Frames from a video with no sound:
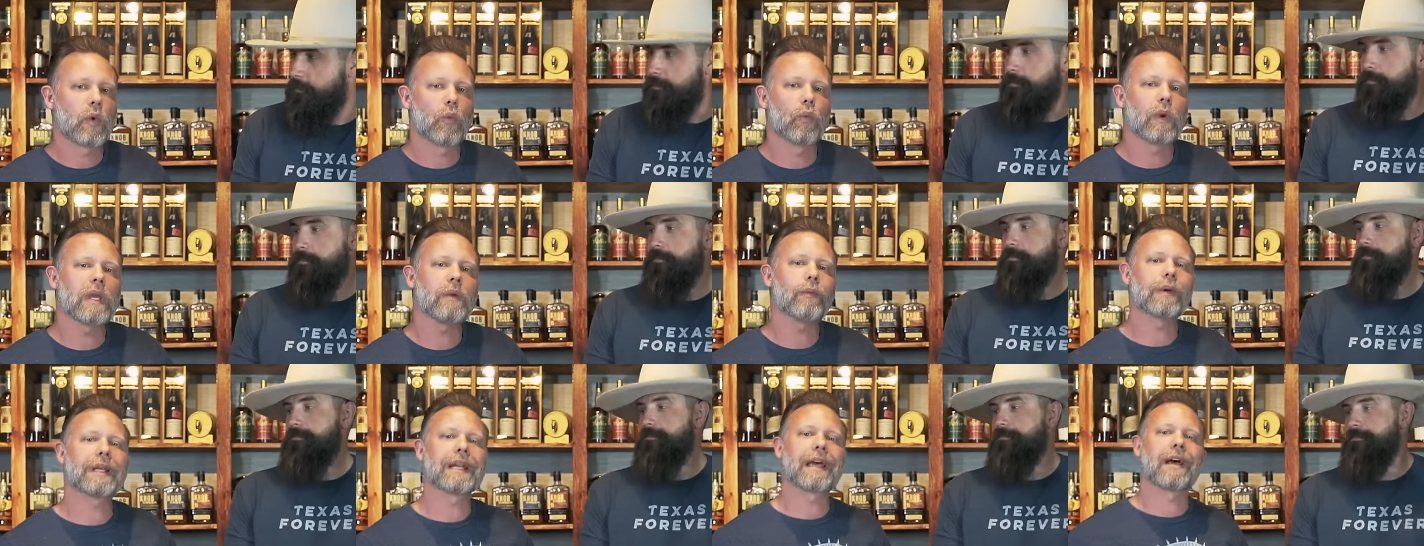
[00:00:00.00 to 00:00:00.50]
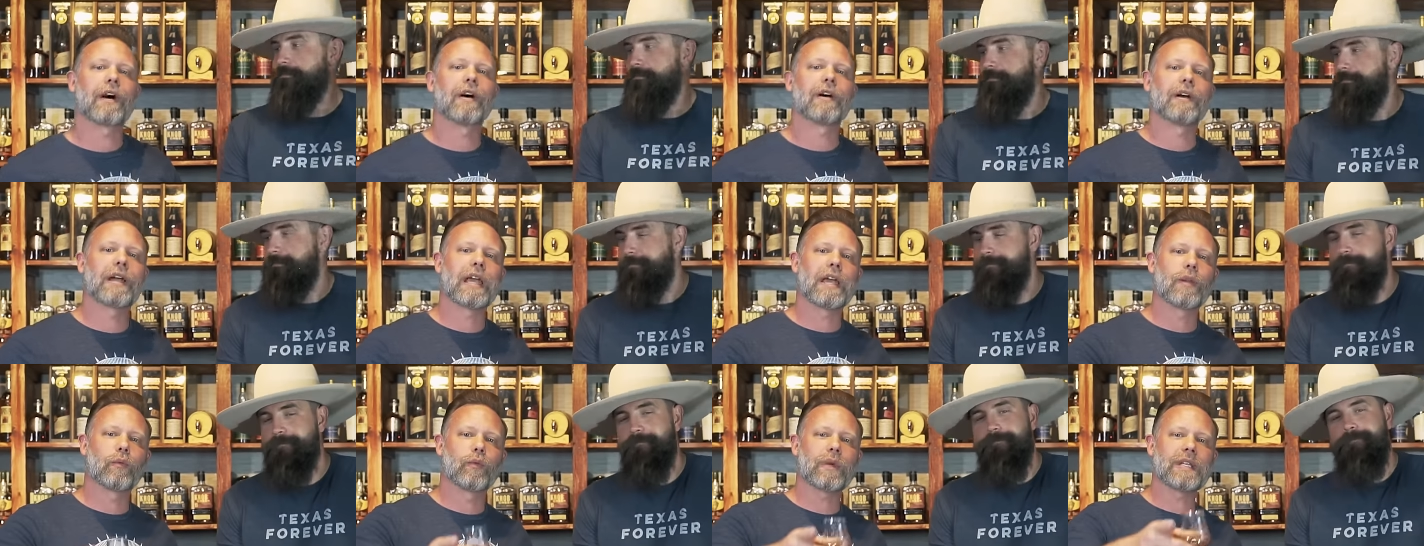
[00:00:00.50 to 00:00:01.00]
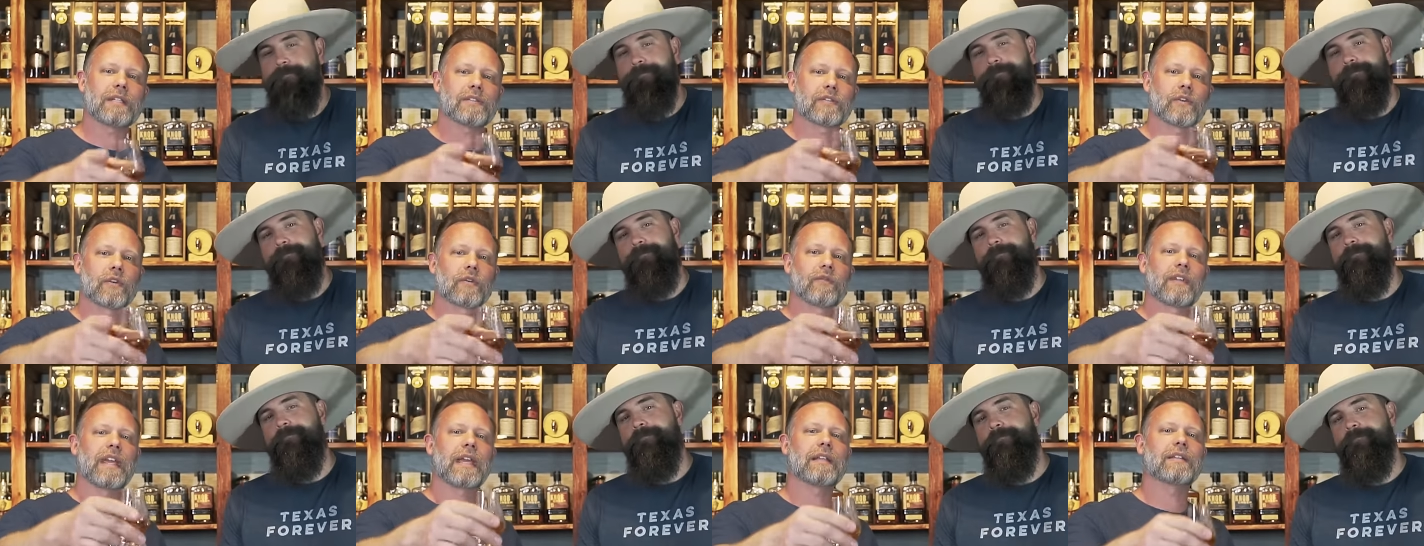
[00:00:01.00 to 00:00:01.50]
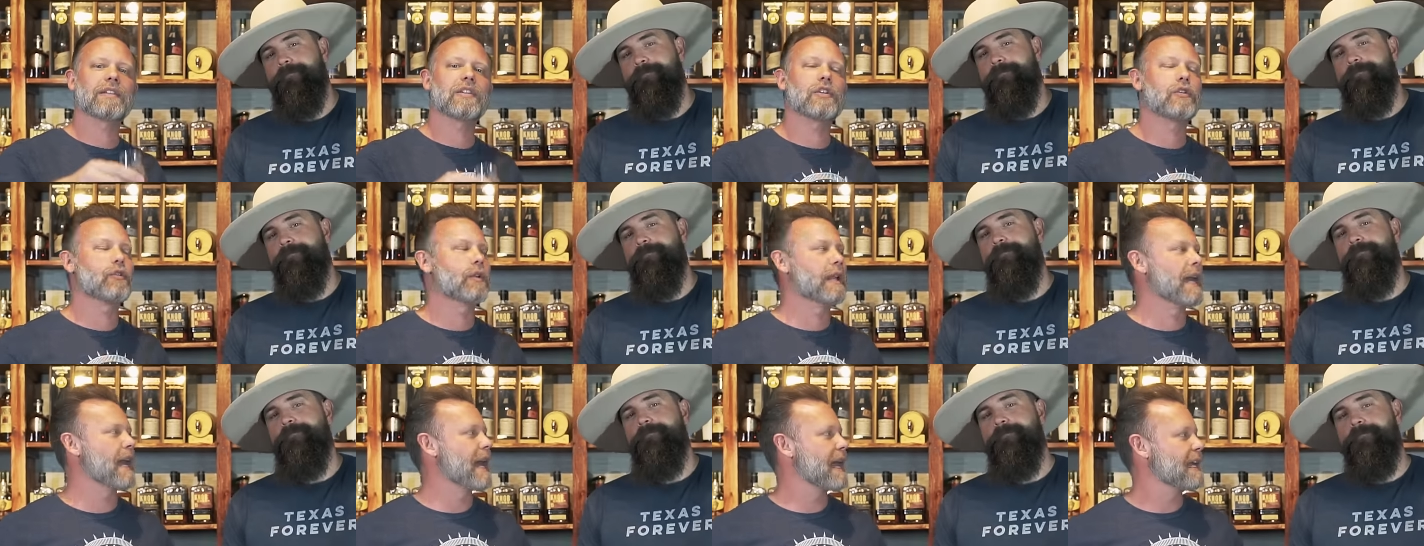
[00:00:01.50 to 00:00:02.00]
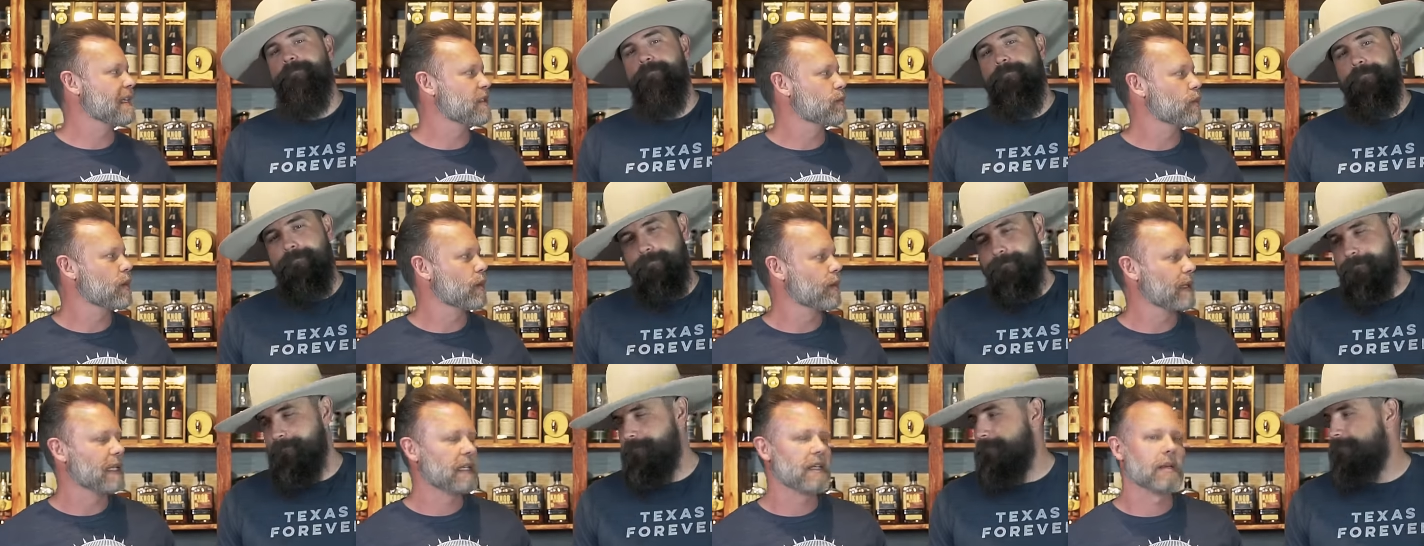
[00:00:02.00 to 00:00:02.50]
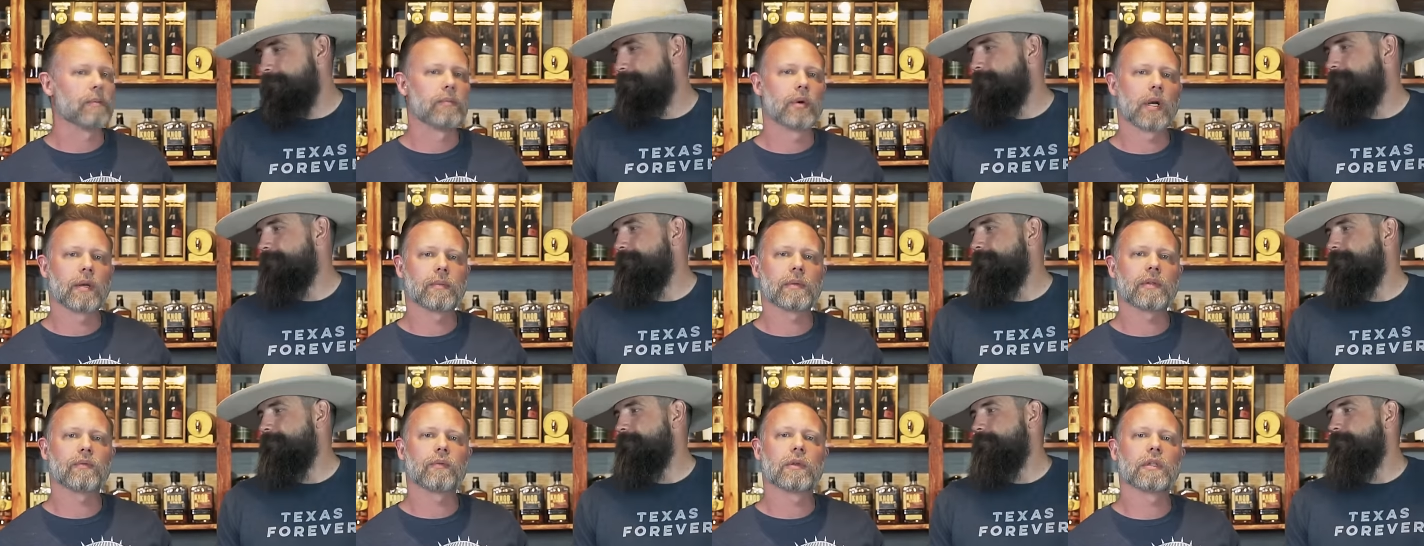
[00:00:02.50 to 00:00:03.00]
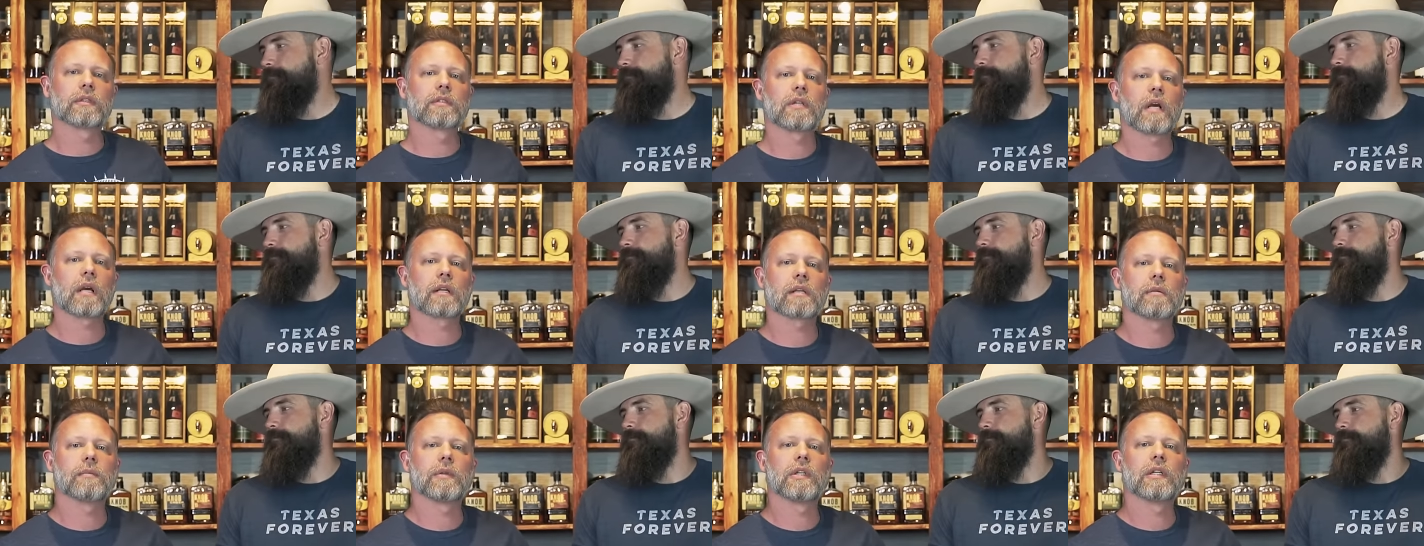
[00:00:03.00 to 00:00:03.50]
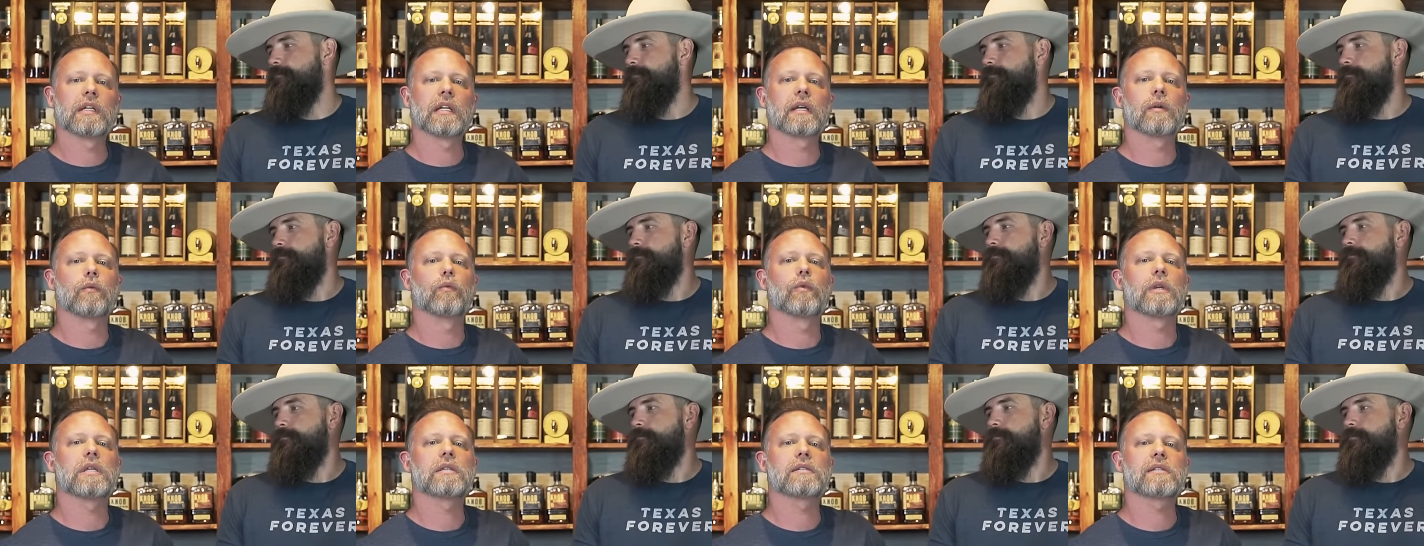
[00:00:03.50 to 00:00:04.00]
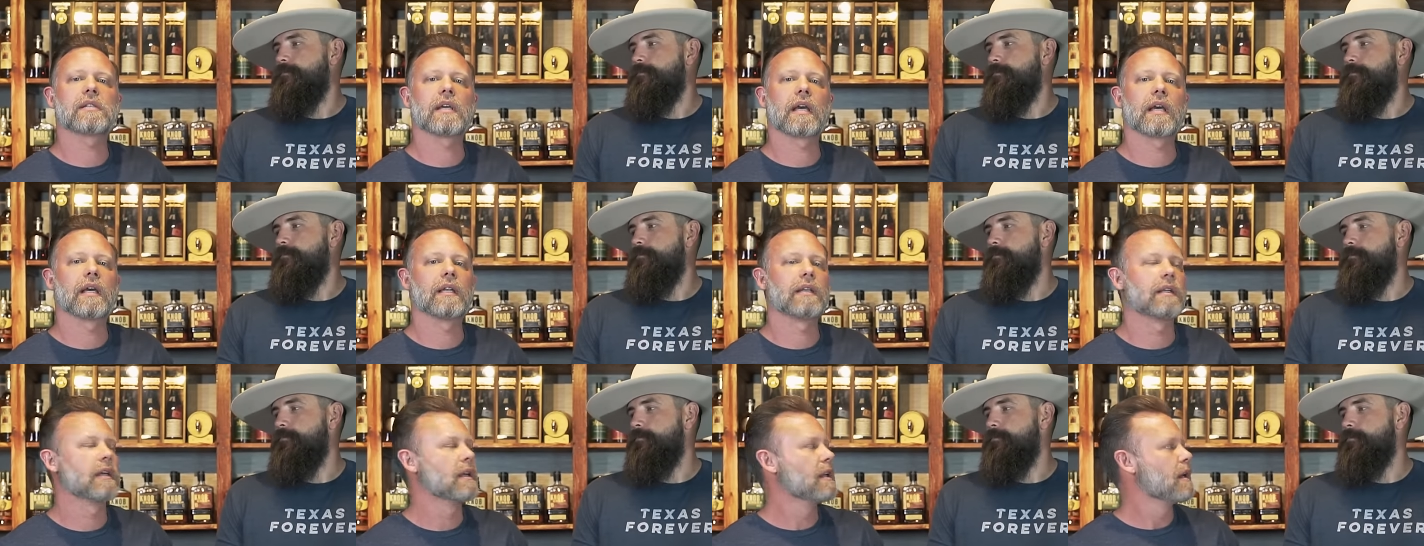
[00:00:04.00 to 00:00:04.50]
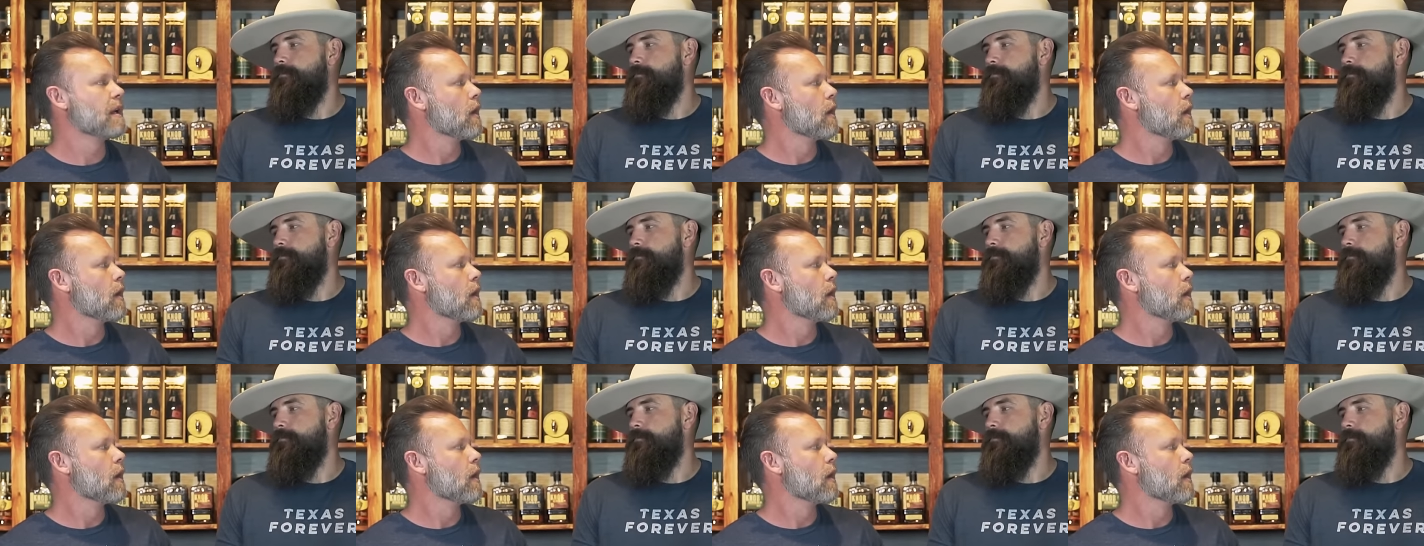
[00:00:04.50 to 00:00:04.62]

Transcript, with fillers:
Speaker 1: We went out and we surveyed you guys. We went into Bourbon Real Talk community and we said,